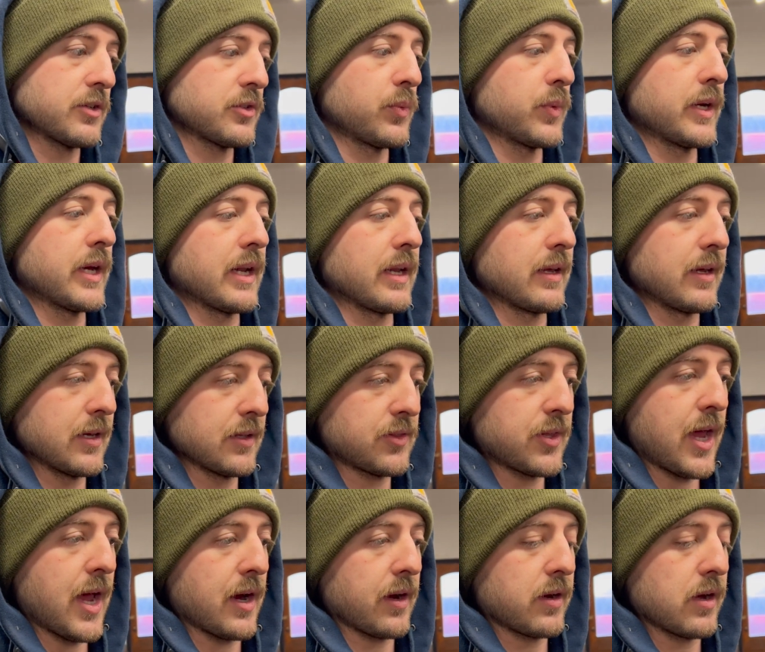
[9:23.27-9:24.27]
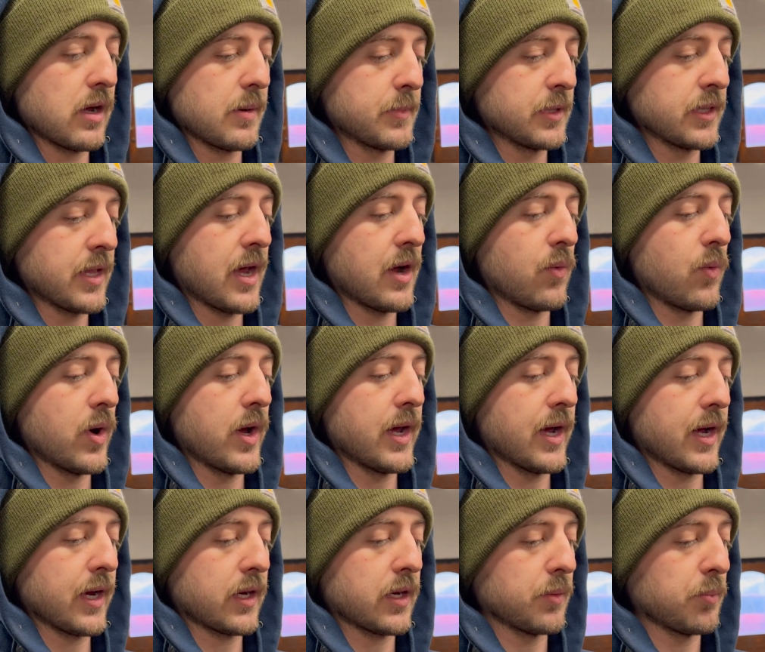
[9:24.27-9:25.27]
So we got to get that coming. That way
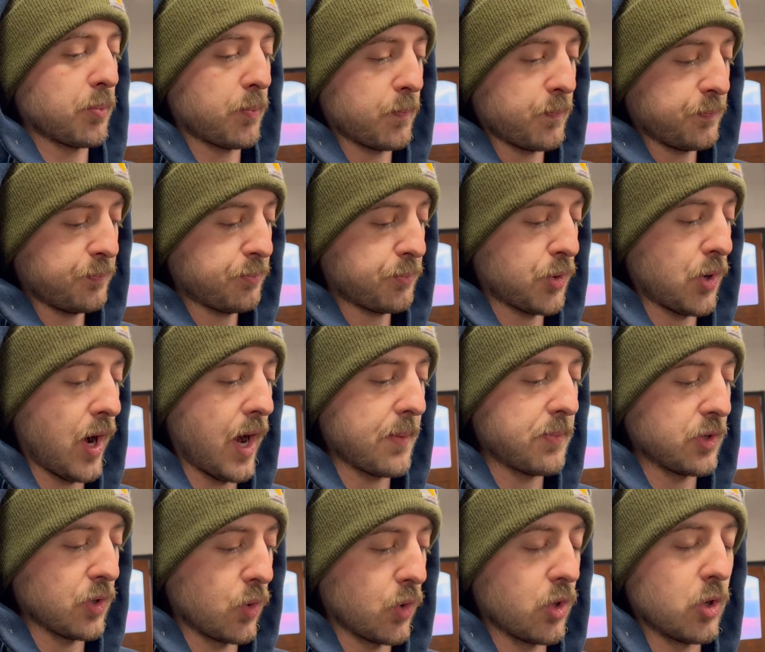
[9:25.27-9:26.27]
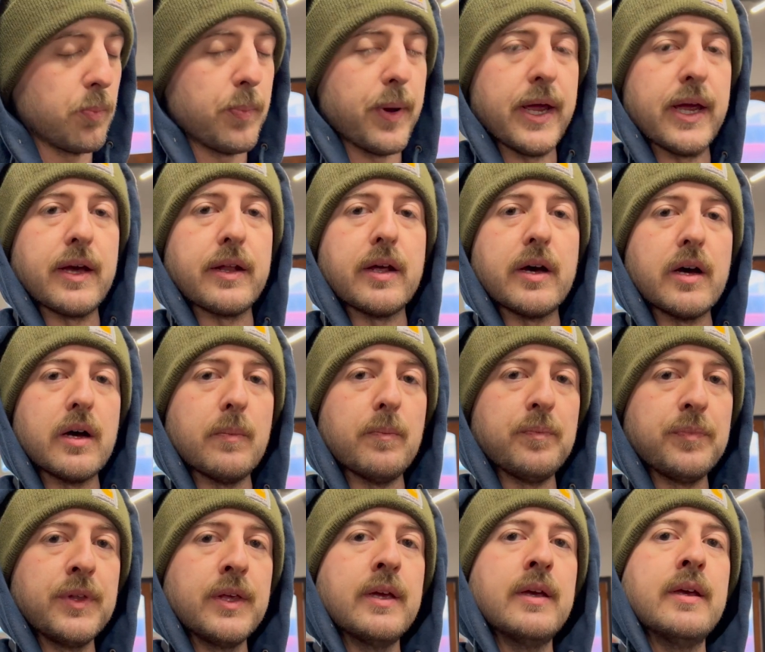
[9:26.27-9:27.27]
I can prime the oil pan
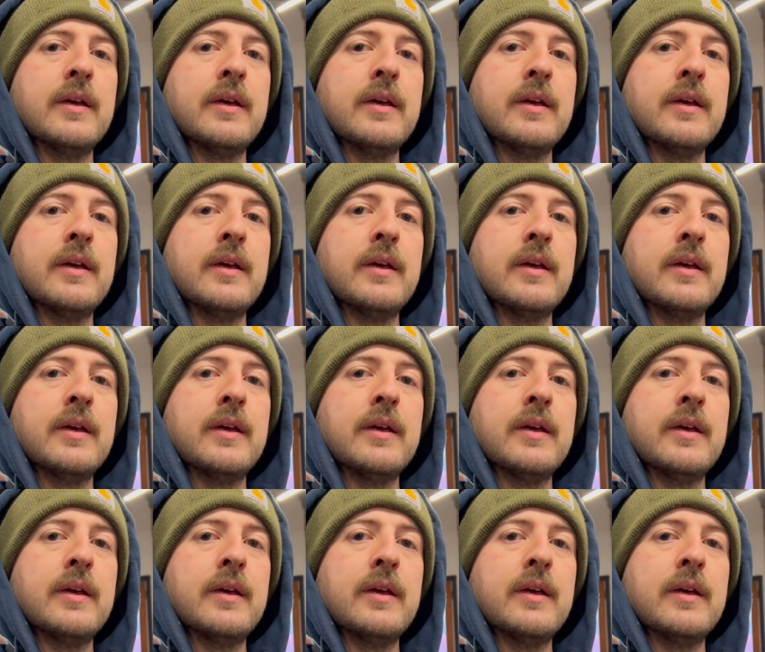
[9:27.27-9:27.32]
up,